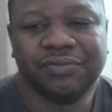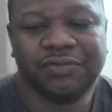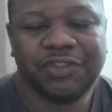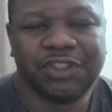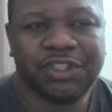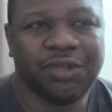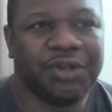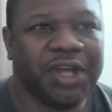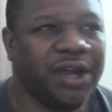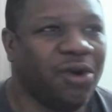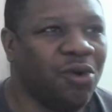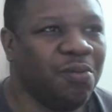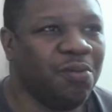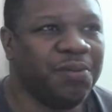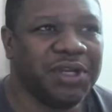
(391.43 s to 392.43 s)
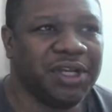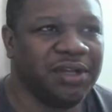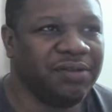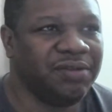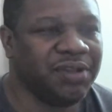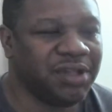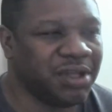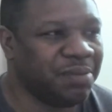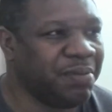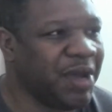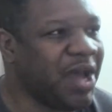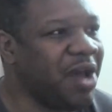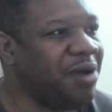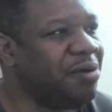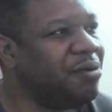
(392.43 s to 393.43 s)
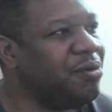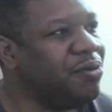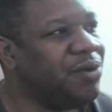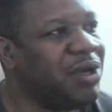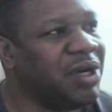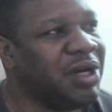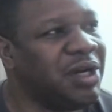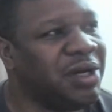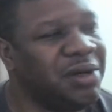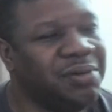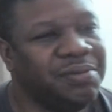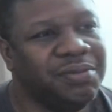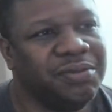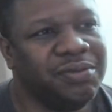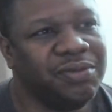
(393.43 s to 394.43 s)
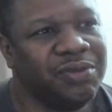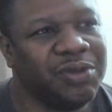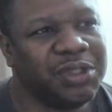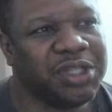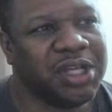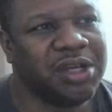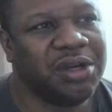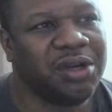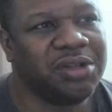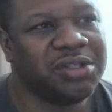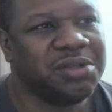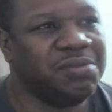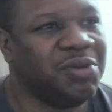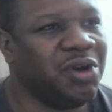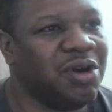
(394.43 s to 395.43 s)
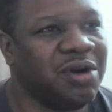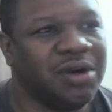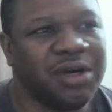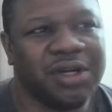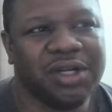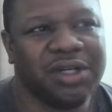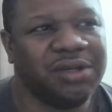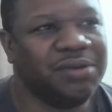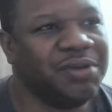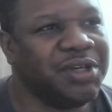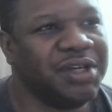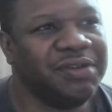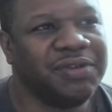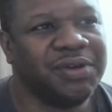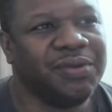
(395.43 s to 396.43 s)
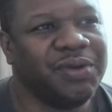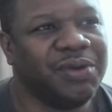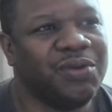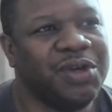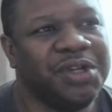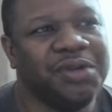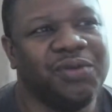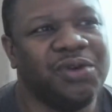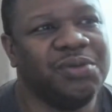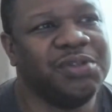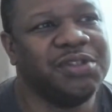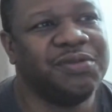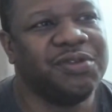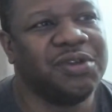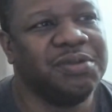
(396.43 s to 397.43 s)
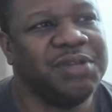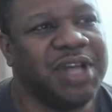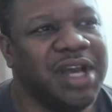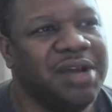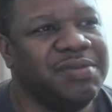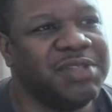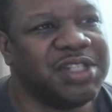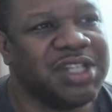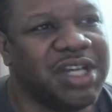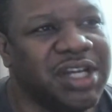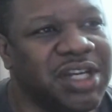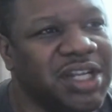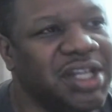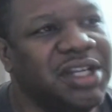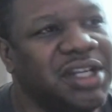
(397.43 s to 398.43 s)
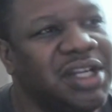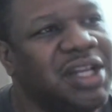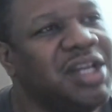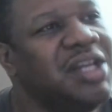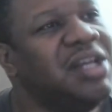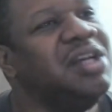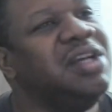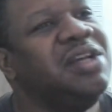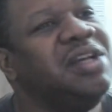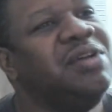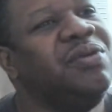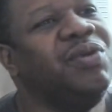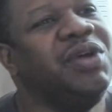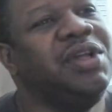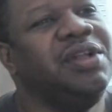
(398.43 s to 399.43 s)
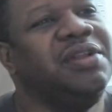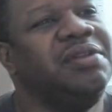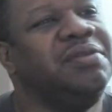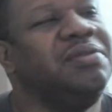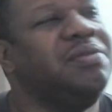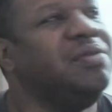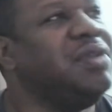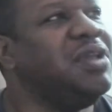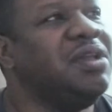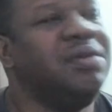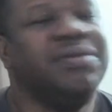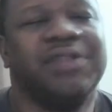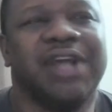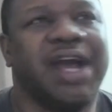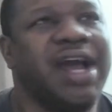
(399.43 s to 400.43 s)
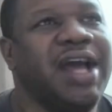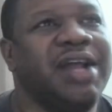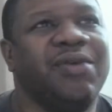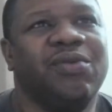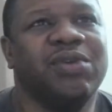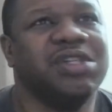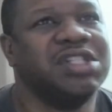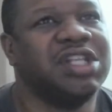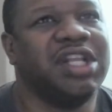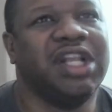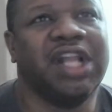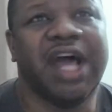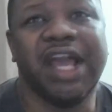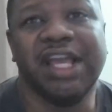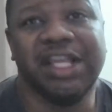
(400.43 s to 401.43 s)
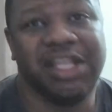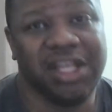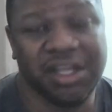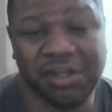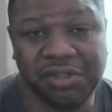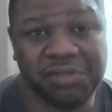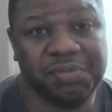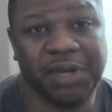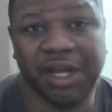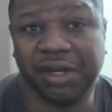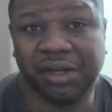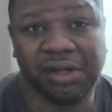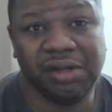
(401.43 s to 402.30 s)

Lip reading: So that opening, the battle, what they call Tomorrow or whatever, where Wonder Woman's from, the Amazonian, when that was light years better.